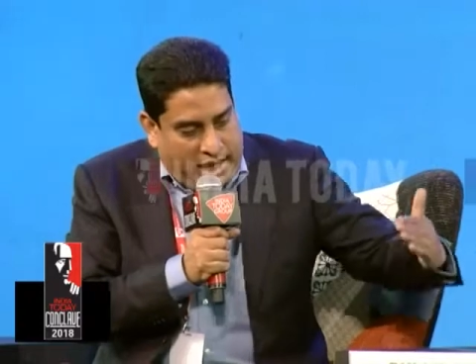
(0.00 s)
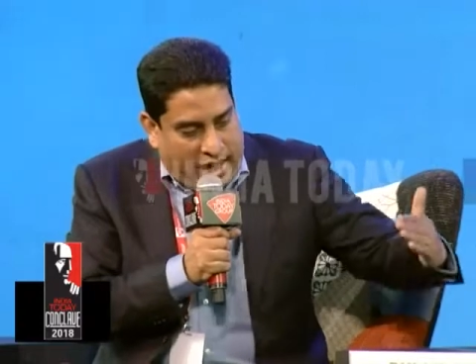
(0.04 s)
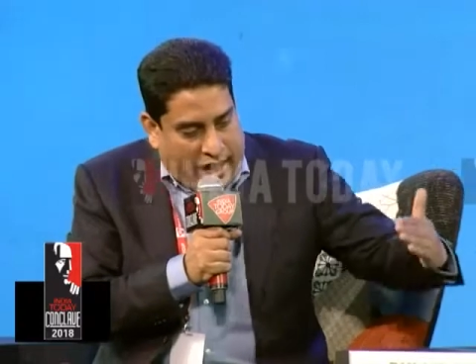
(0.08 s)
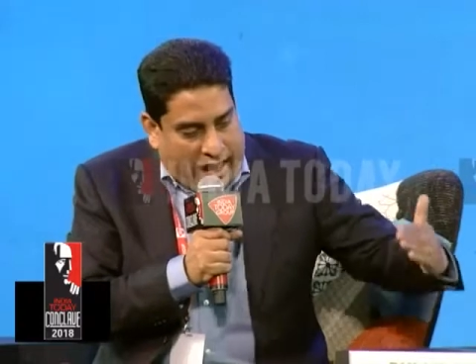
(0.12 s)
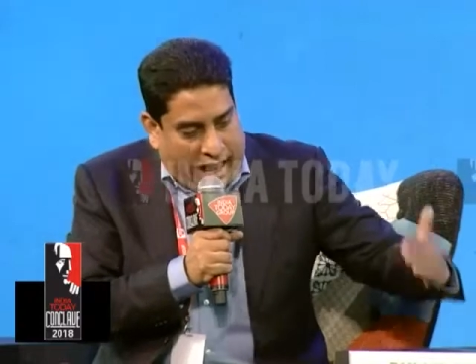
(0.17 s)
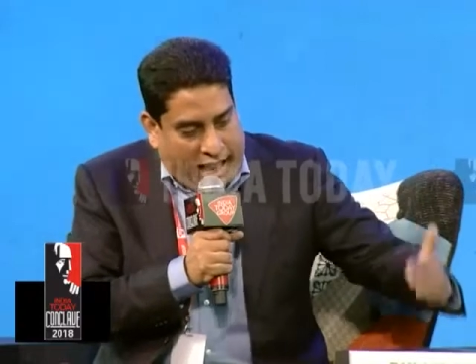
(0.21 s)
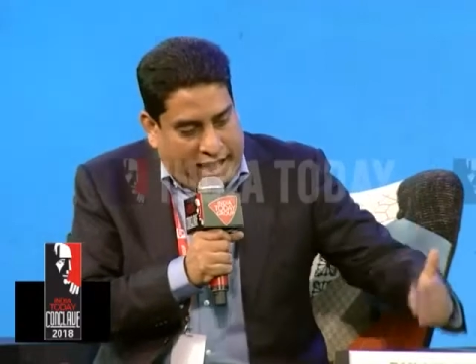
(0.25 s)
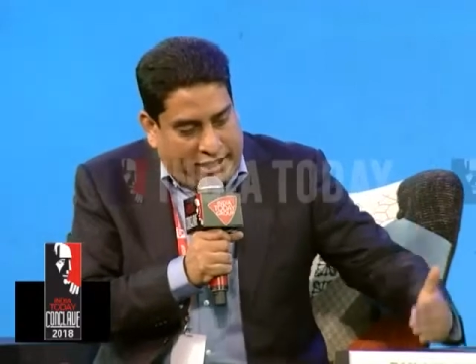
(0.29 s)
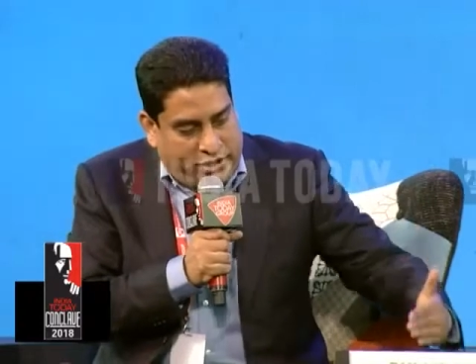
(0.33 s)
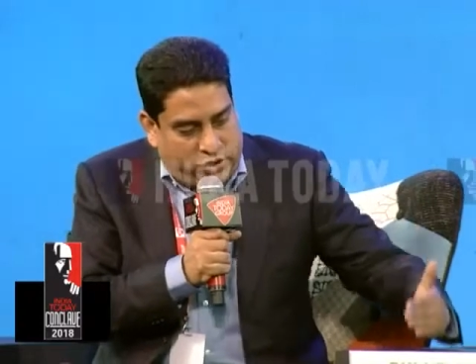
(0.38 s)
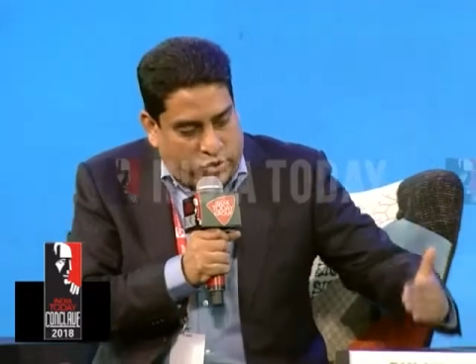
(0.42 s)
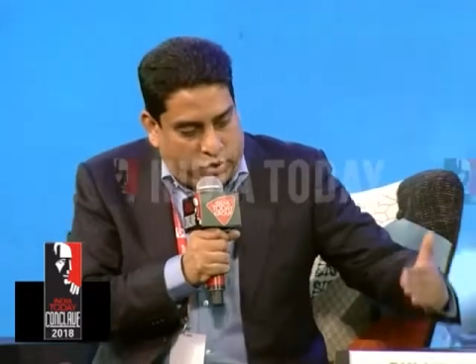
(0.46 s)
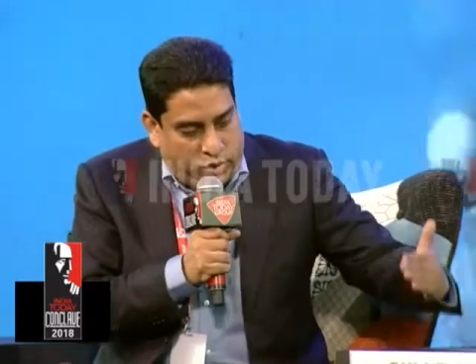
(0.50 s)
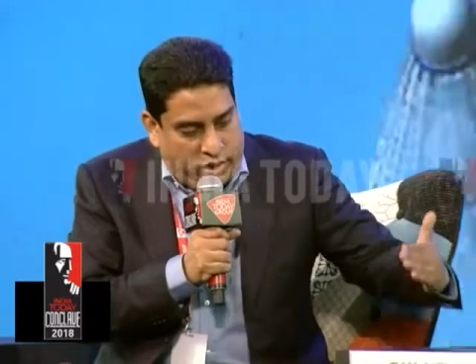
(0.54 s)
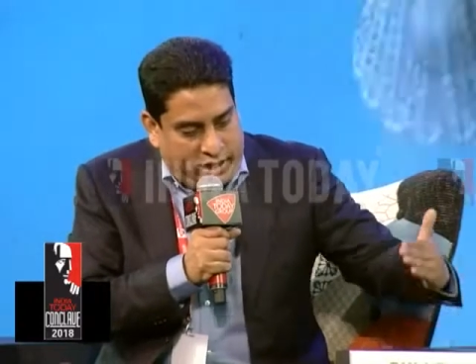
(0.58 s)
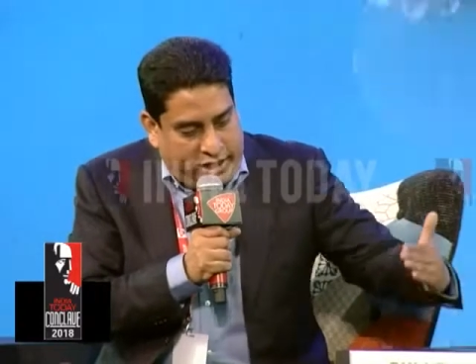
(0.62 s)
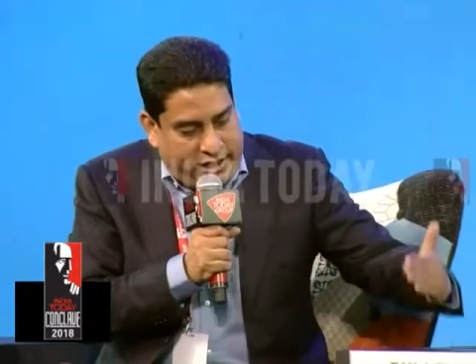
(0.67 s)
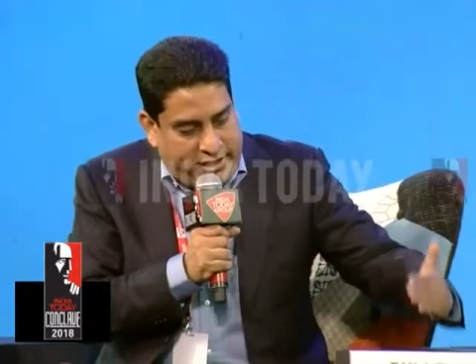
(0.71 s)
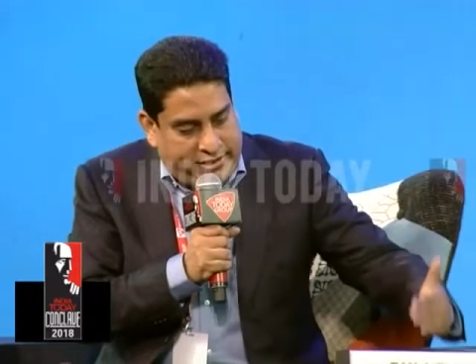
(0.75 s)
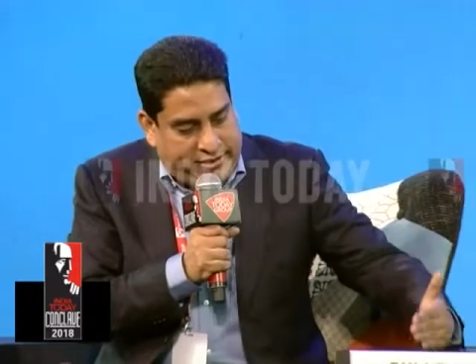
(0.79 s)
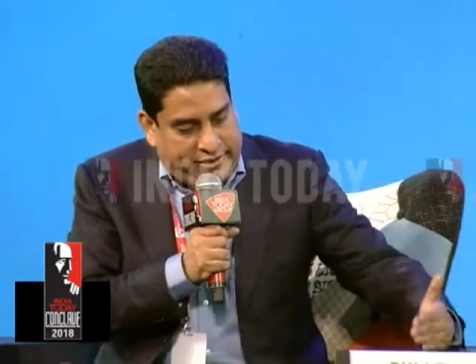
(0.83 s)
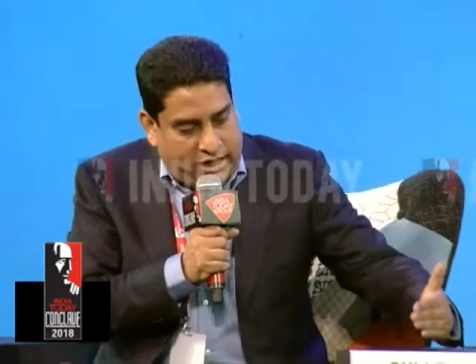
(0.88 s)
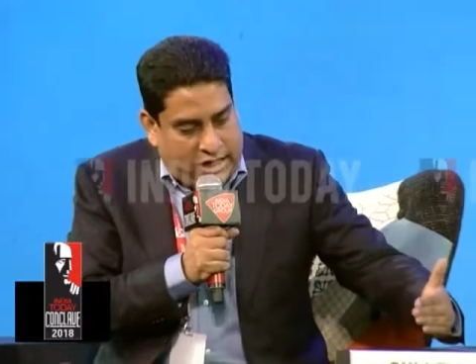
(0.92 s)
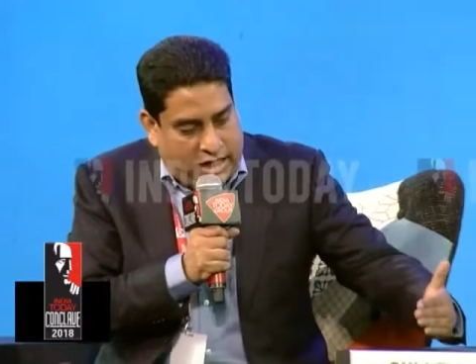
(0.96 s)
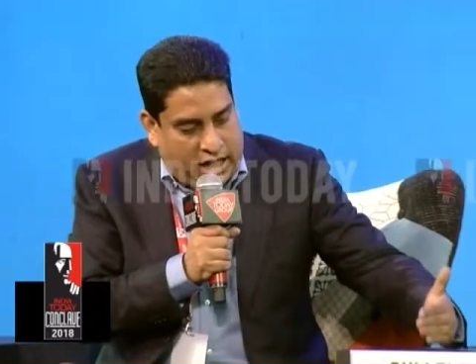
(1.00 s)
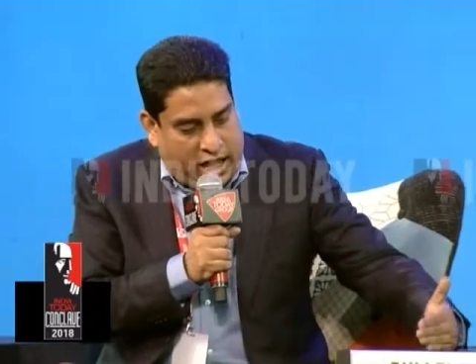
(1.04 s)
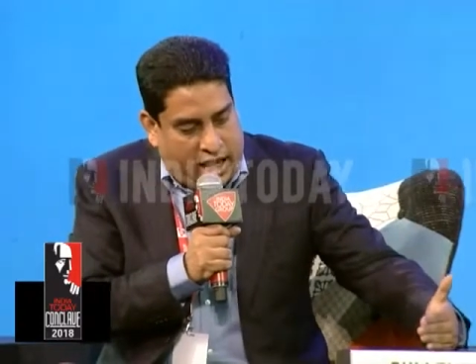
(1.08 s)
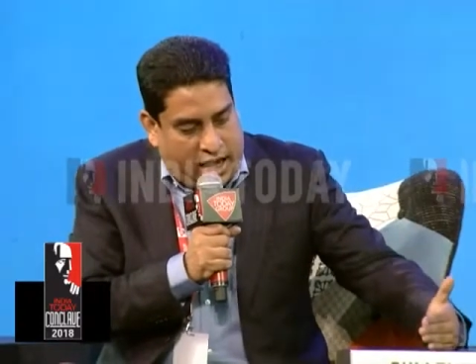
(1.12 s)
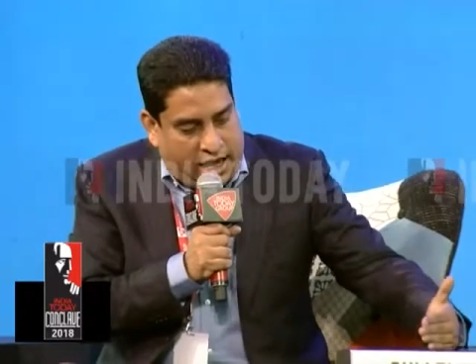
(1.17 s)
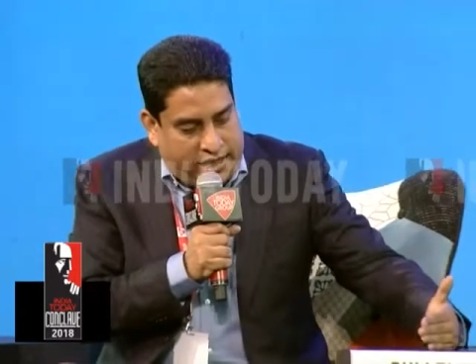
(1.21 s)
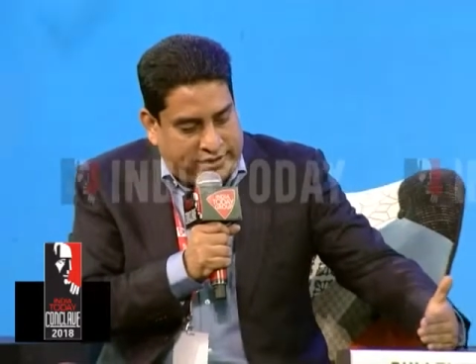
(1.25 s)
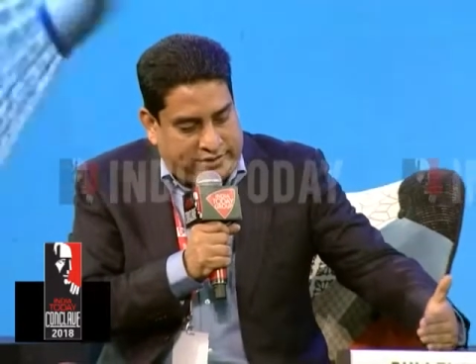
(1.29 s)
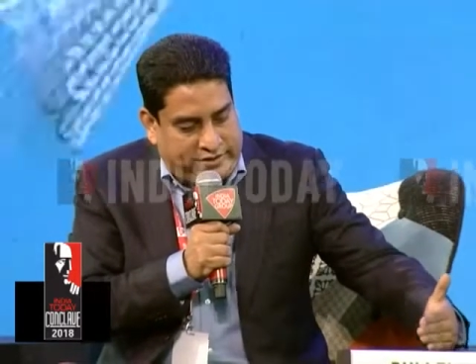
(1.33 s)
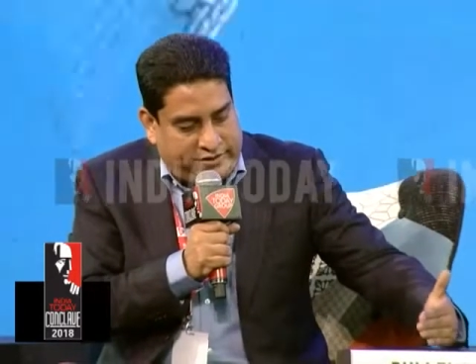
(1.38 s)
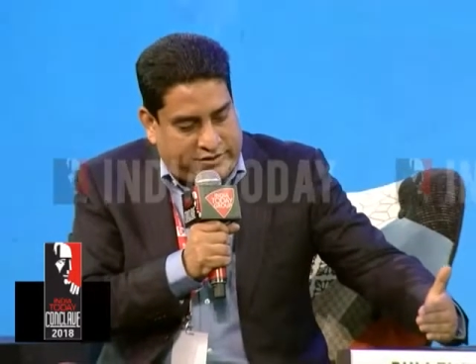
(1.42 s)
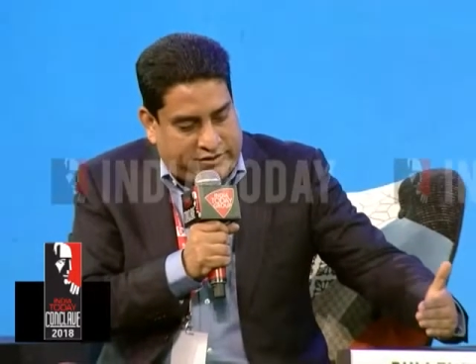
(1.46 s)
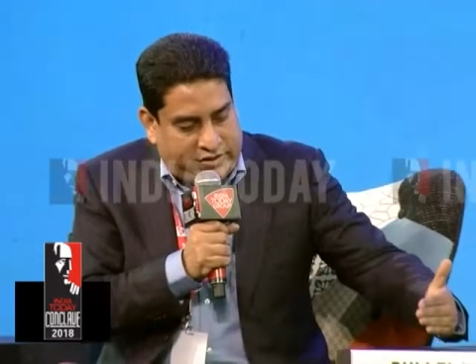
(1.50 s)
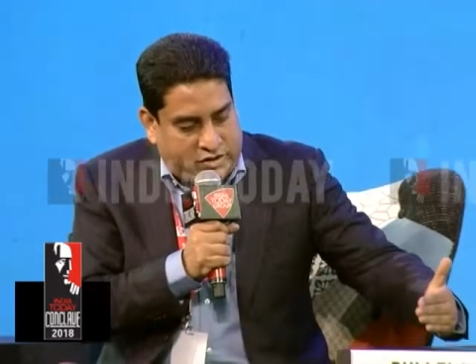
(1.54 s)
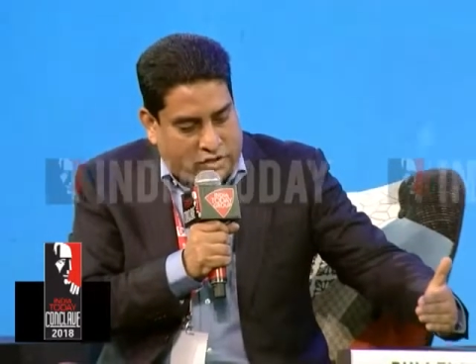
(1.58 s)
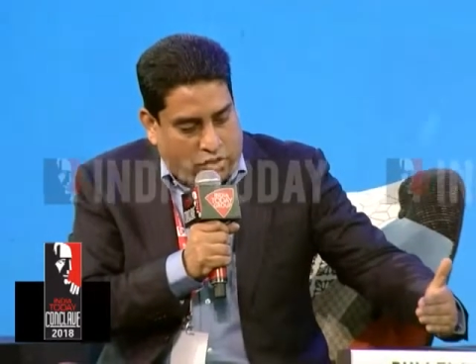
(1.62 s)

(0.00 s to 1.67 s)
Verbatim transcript: actually is the last